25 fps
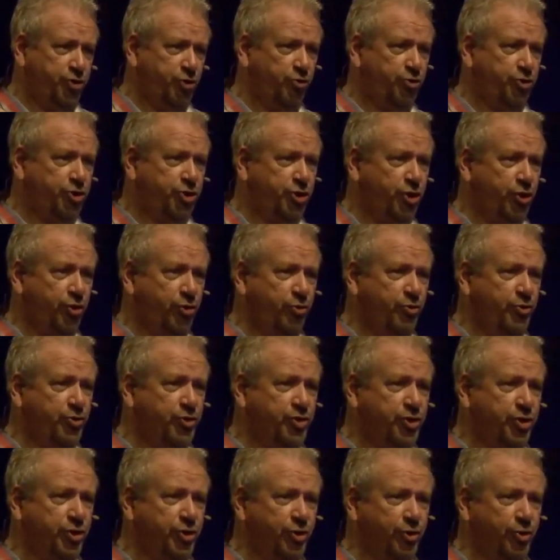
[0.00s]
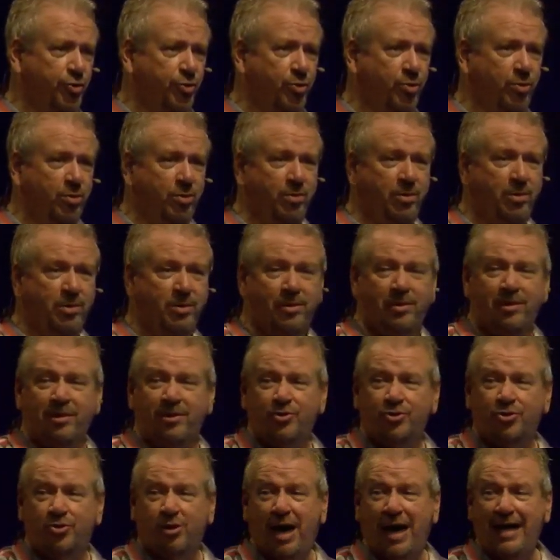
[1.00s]
you choose to
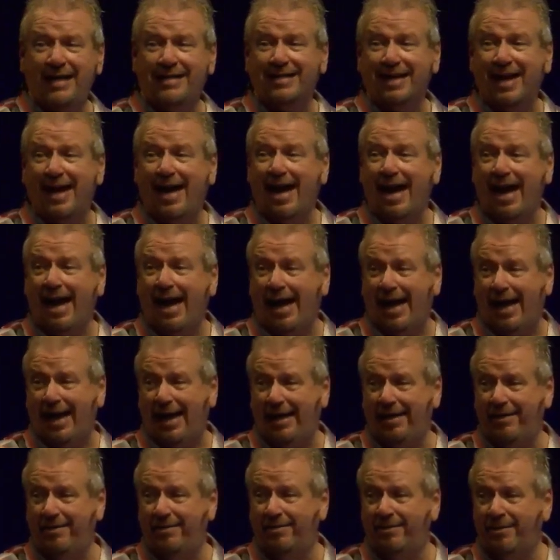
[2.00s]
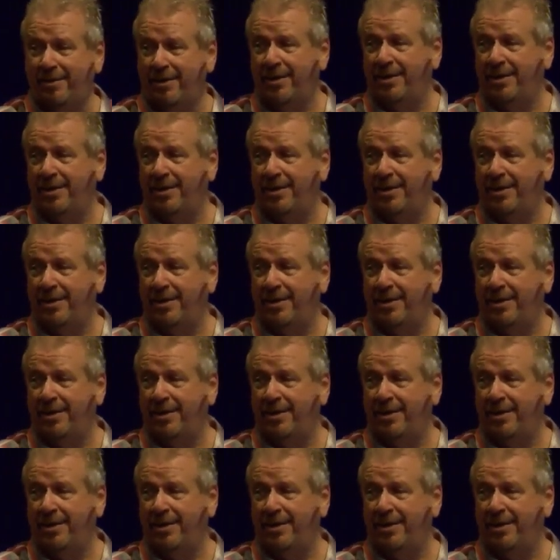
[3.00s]
try to hide,